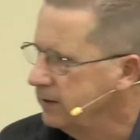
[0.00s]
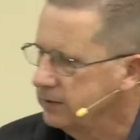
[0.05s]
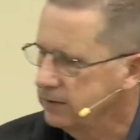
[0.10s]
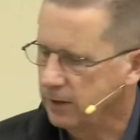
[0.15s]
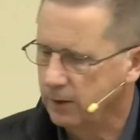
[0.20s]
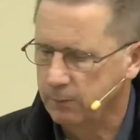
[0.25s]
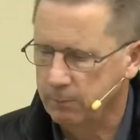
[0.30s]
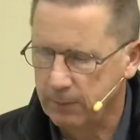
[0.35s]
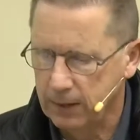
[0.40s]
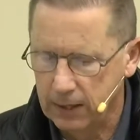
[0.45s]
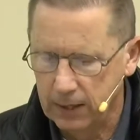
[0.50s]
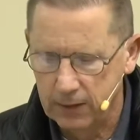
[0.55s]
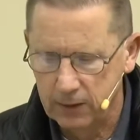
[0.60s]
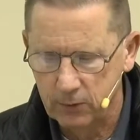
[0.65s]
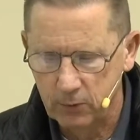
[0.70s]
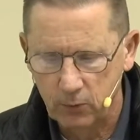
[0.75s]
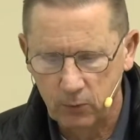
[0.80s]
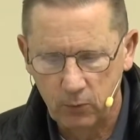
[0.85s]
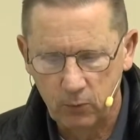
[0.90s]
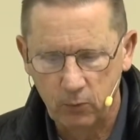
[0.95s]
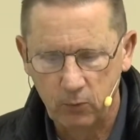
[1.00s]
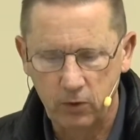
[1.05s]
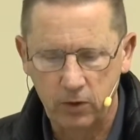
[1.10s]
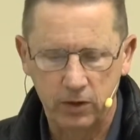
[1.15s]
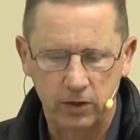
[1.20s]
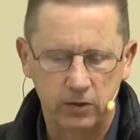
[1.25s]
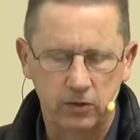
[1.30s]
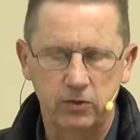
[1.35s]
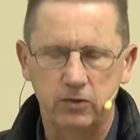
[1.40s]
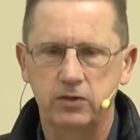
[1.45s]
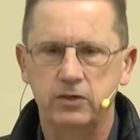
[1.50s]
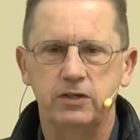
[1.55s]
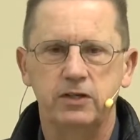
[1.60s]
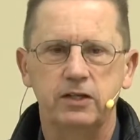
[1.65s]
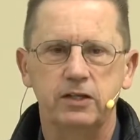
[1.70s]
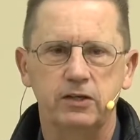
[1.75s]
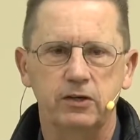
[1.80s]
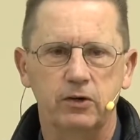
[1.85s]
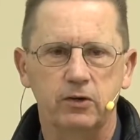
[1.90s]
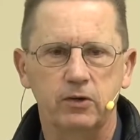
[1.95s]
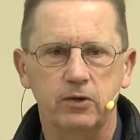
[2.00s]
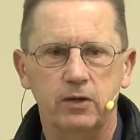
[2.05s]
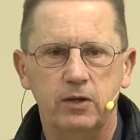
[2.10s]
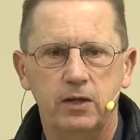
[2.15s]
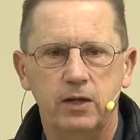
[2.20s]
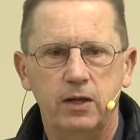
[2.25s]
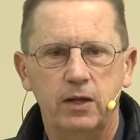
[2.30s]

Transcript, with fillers: Thought, man, what a good deal.